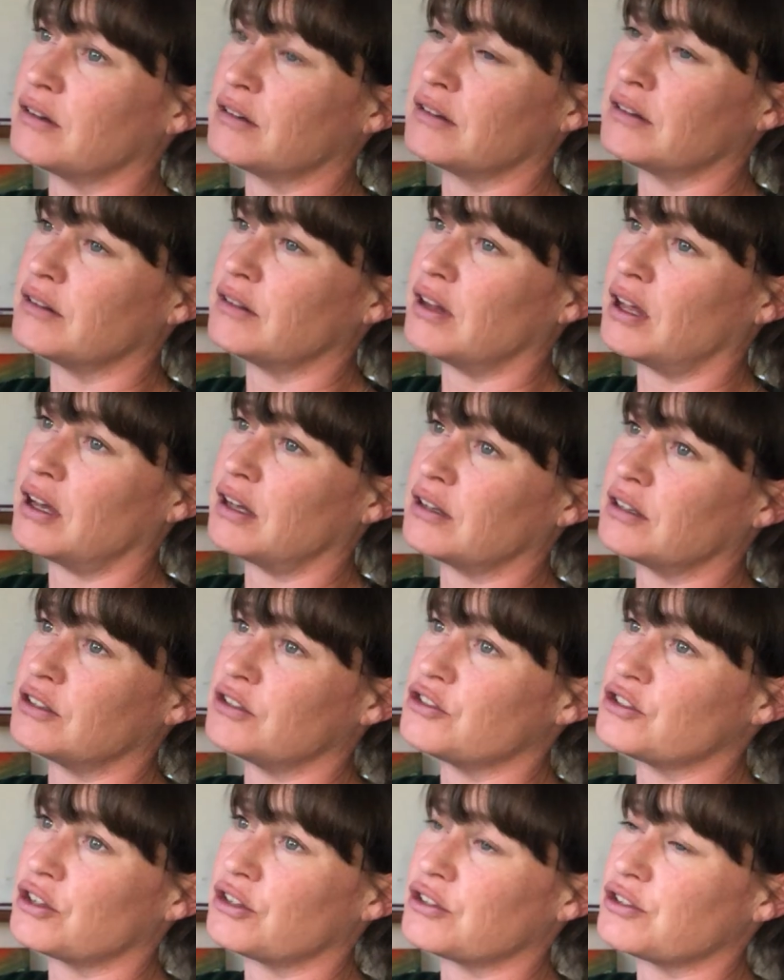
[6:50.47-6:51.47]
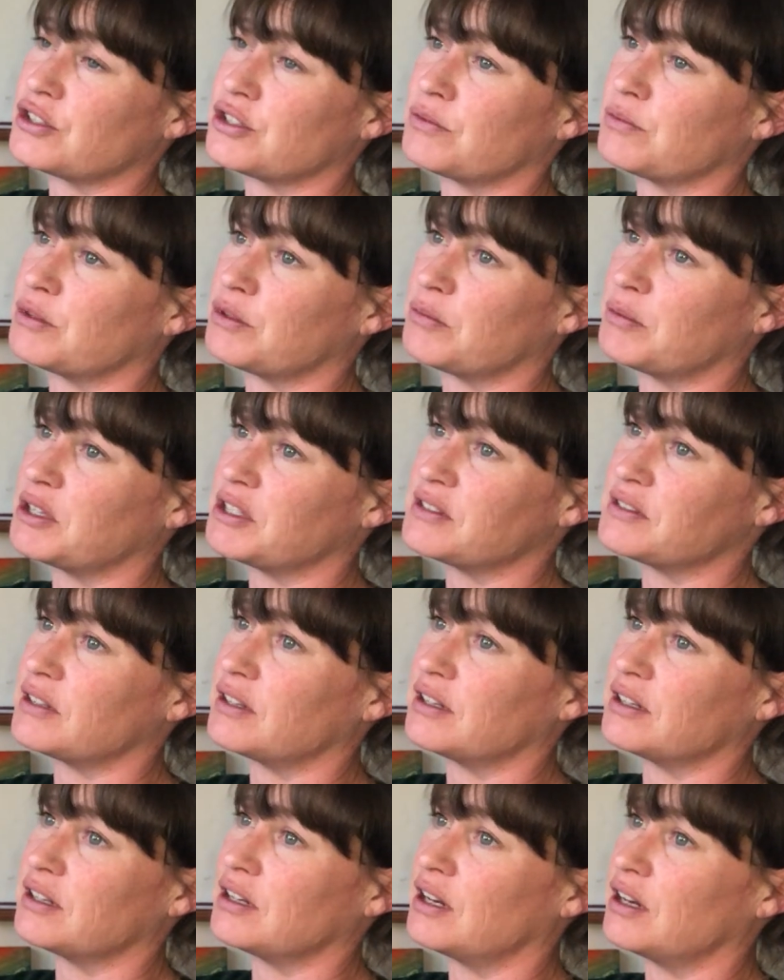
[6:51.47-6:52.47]
in that conjunction with my
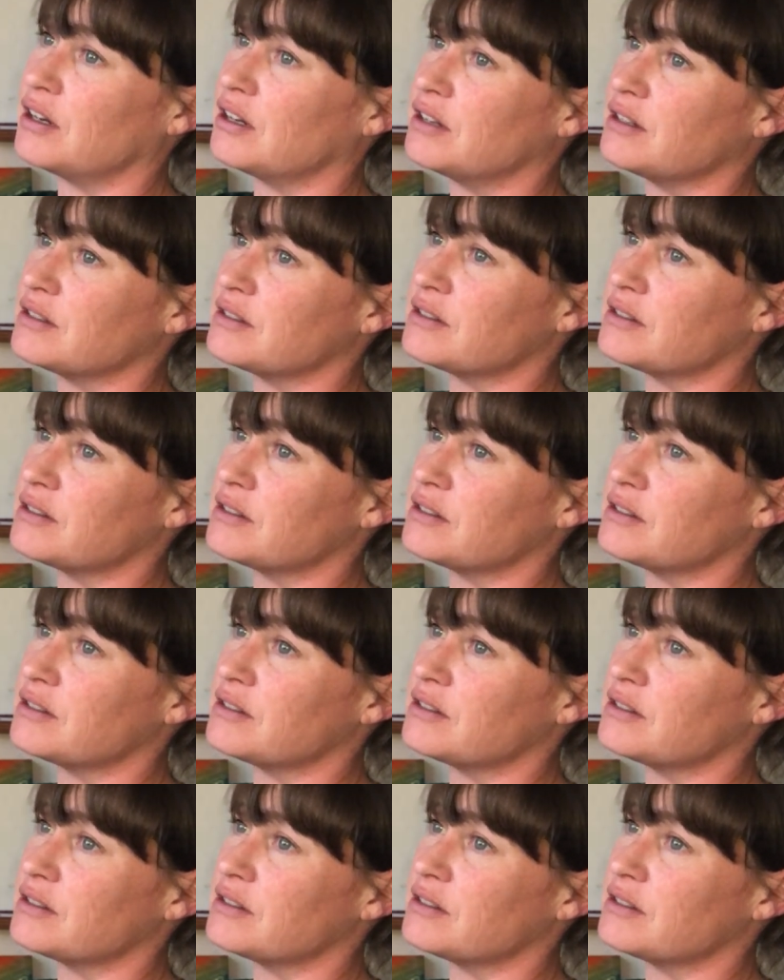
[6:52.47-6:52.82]
sun in Aries.